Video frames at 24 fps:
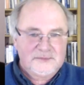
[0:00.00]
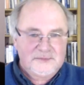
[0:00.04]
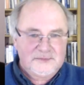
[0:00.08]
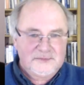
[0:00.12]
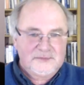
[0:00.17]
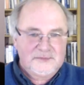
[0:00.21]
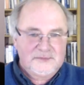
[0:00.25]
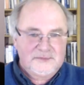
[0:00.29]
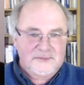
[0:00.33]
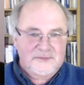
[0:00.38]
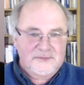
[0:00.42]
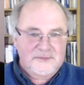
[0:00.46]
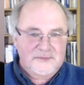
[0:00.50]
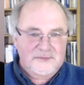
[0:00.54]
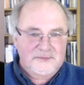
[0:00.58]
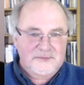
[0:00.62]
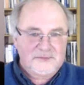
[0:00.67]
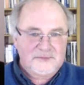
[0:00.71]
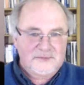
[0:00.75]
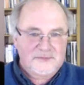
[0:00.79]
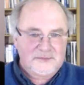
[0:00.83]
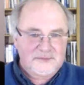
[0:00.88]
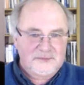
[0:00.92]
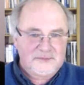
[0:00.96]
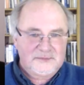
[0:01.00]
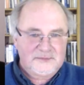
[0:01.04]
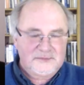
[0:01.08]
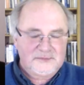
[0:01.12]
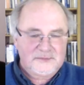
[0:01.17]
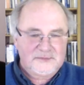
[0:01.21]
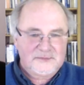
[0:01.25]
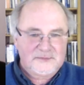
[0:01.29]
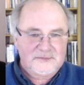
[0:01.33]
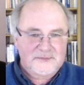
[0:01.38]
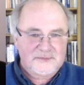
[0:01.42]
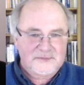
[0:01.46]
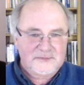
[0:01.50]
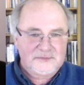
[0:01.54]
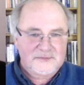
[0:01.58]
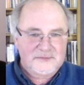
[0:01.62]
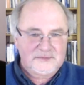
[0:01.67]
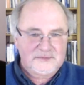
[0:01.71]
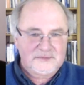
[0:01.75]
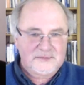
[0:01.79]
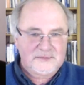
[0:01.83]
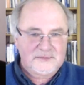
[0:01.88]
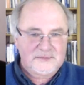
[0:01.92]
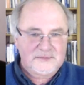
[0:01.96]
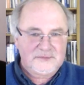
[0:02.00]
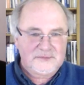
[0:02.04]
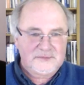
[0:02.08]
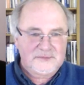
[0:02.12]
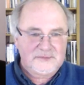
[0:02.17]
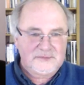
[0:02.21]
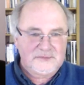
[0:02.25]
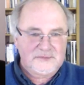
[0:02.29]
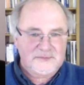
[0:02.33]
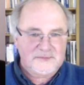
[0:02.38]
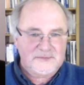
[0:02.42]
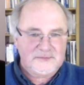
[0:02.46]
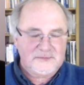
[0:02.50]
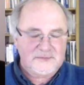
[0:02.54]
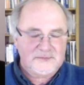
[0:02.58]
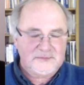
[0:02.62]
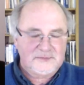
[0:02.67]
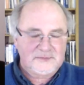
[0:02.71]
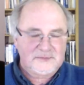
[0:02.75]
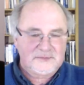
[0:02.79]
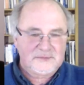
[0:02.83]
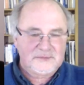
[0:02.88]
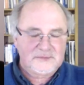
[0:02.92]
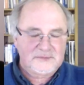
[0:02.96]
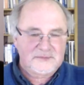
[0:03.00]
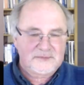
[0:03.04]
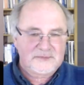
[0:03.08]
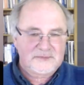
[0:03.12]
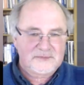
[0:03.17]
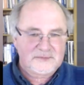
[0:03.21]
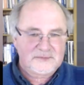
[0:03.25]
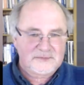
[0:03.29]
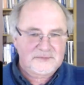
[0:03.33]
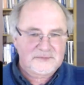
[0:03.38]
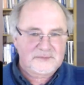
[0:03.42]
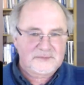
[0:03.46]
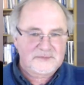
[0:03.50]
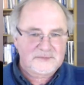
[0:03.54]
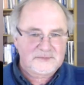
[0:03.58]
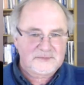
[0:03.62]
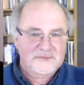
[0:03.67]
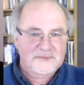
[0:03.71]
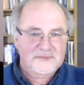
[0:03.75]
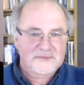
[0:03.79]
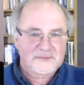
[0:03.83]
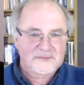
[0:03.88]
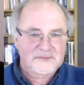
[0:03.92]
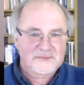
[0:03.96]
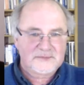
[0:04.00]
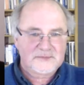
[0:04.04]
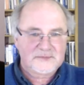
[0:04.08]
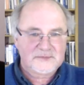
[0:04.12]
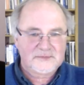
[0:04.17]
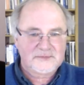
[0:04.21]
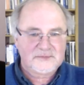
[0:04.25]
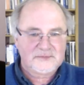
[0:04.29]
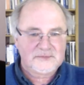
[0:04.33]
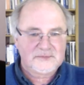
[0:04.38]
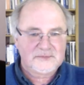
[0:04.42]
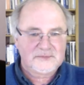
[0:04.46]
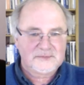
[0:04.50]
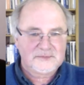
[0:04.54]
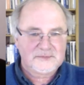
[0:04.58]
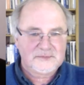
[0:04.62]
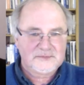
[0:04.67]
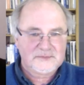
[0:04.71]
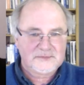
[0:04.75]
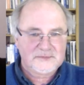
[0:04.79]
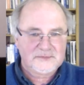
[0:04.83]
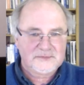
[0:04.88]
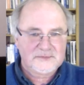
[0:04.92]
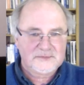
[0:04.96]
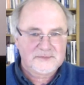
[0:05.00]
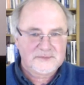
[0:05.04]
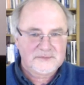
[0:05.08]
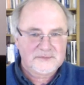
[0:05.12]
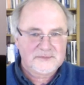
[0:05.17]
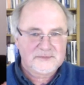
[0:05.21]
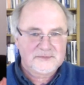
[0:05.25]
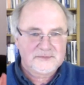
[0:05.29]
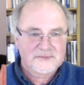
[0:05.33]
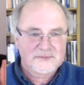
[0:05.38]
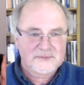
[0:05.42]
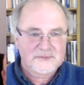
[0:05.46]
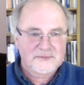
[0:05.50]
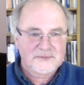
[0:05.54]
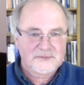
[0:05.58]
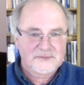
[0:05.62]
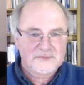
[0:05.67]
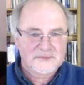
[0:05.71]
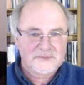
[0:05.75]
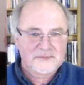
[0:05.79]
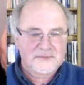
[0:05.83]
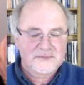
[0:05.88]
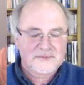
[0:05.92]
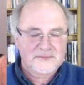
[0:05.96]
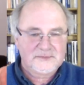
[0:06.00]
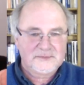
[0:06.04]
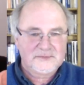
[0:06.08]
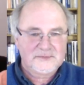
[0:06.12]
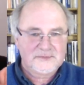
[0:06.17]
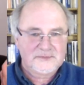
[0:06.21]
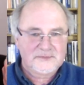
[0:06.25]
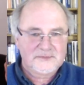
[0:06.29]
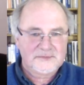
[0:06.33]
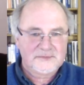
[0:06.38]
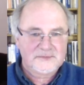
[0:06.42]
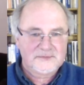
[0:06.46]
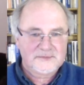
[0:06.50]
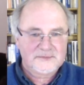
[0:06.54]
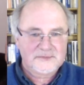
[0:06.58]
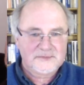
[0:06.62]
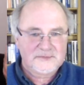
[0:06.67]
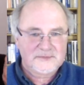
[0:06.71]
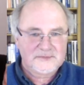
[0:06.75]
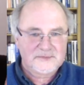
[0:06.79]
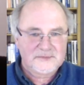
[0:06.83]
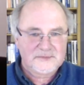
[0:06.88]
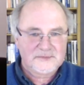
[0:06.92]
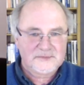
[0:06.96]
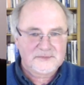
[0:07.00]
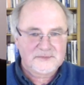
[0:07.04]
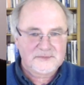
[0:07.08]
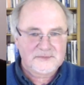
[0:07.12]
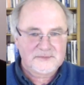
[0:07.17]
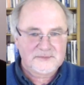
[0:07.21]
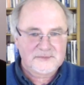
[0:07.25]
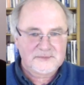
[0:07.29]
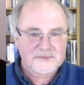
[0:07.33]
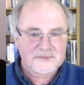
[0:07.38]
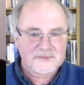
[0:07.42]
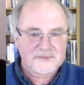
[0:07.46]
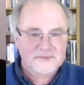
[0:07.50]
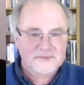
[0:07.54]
The person shown says nothing.